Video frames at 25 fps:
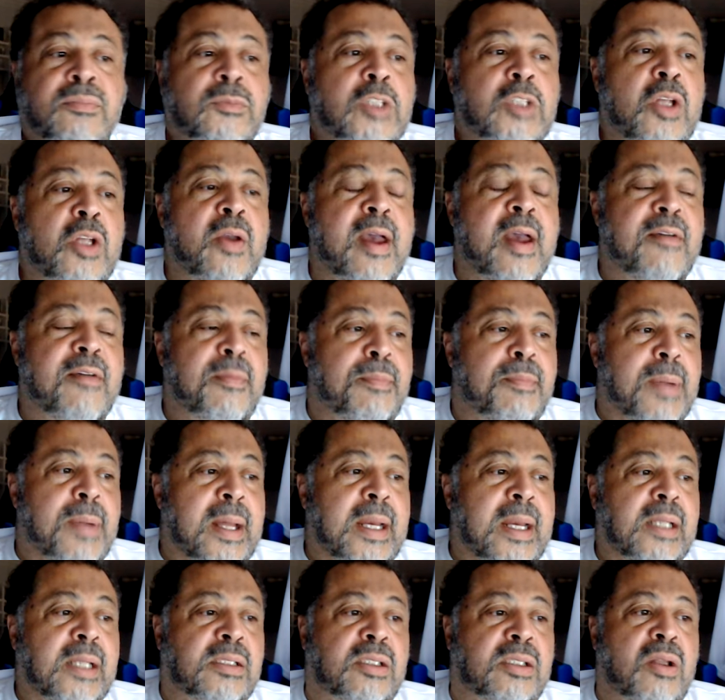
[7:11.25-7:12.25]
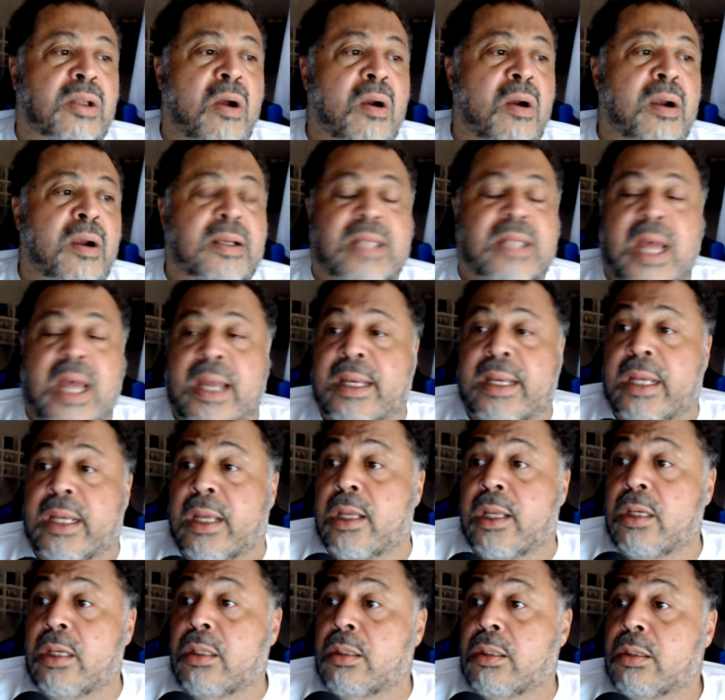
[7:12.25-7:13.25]
You have a budding star at tight
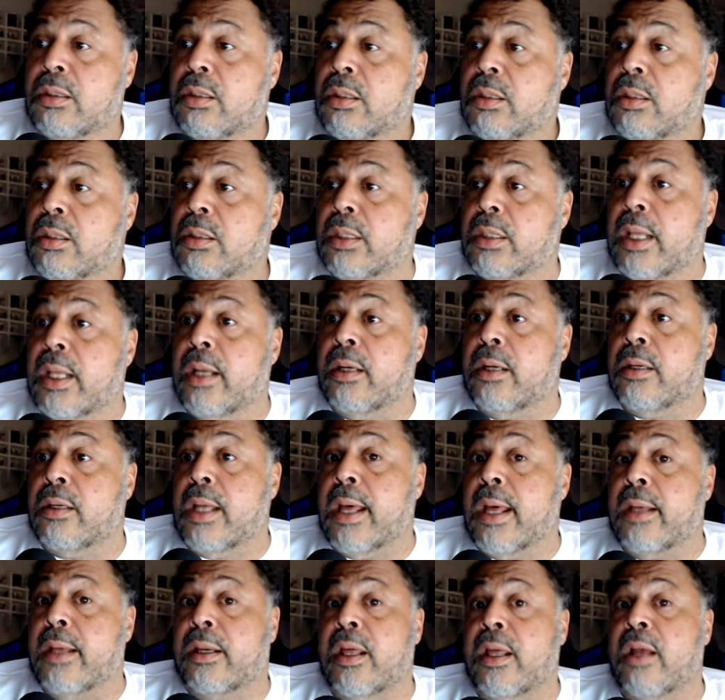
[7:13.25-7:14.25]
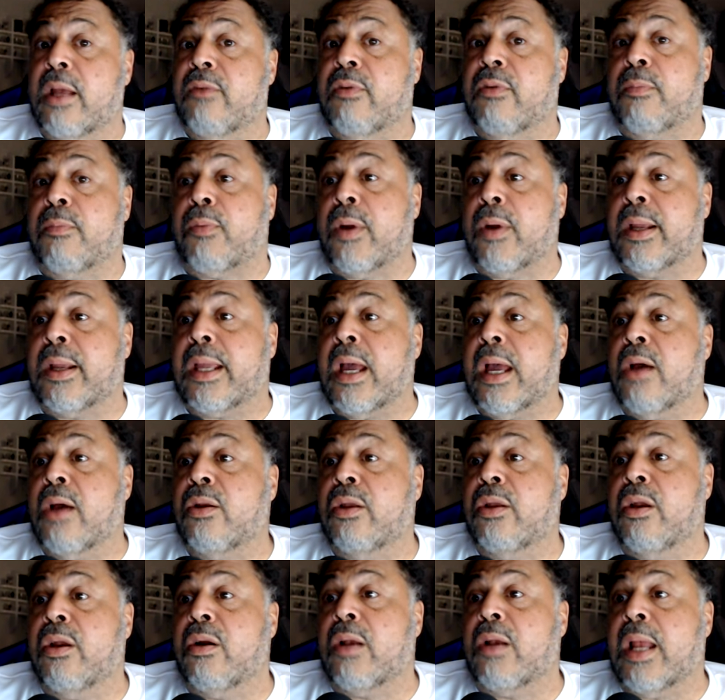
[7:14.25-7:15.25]
end that had kind of a breakout
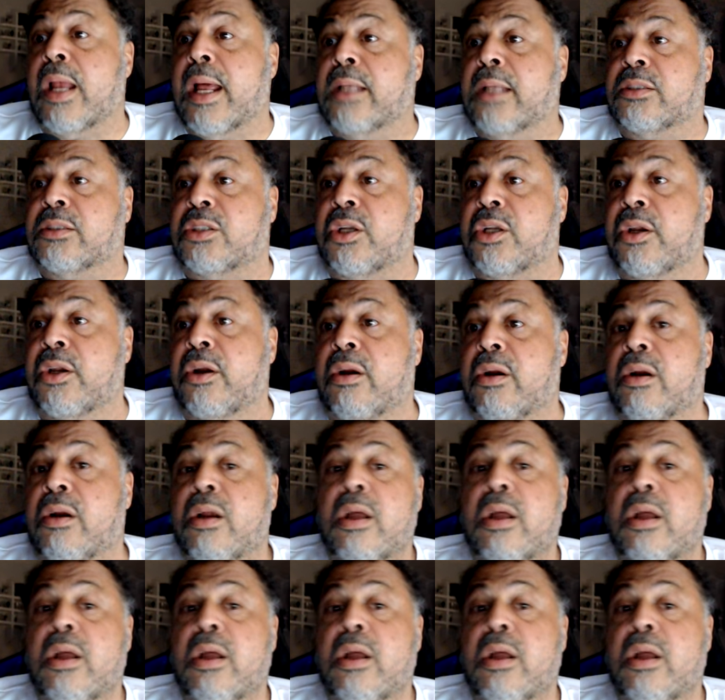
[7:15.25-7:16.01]
year last year.